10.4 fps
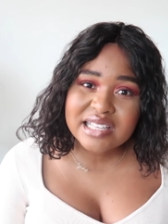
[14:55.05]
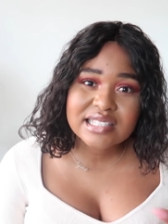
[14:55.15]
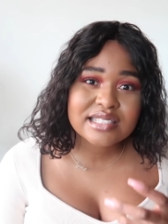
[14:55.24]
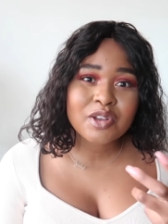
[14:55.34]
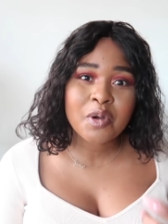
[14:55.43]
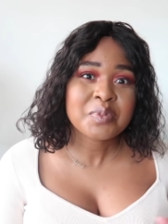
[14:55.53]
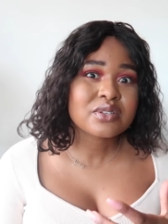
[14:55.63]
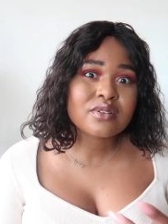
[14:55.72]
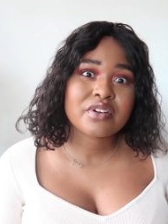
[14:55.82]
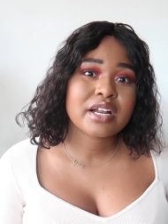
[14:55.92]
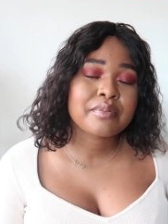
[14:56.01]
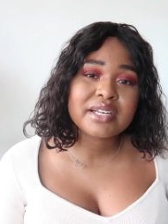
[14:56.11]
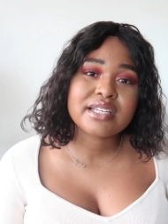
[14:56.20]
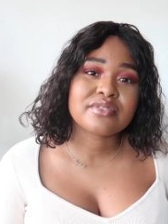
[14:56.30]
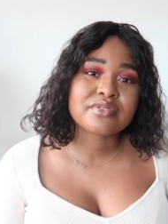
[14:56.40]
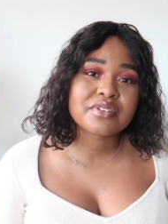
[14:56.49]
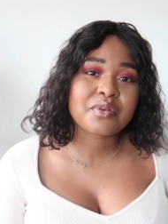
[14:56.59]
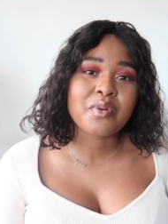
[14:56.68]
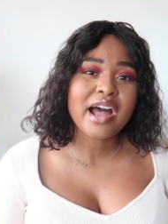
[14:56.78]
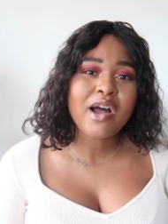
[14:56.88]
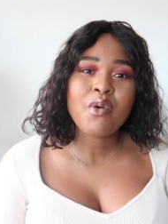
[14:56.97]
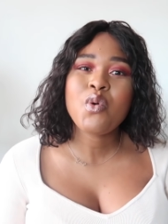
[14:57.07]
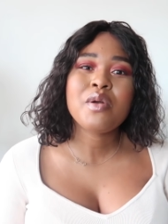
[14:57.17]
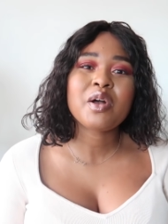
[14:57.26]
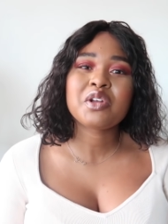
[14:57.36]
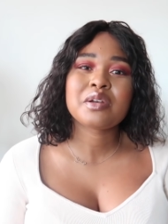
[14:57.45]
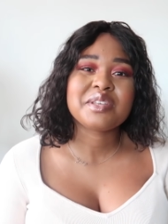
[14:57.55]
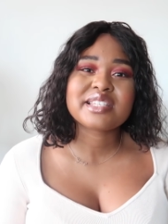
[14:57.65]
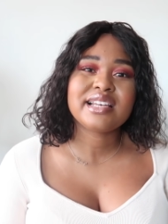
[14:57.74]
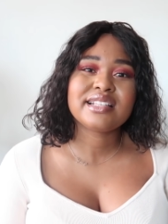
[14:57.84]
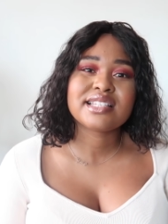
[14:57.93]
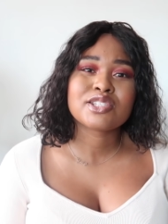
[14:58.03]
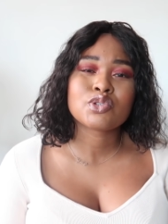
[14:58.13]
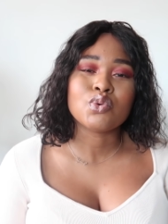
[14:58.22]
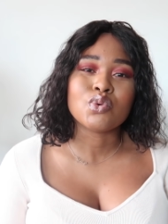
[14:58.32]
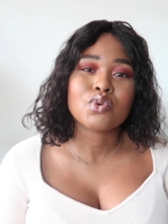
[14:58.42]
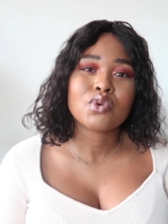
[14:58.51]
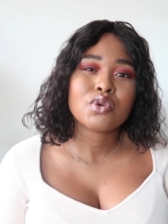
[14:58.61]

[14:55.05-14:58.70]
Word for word: This is the opposite of what I believe. Wow, who am I going to be selling this to?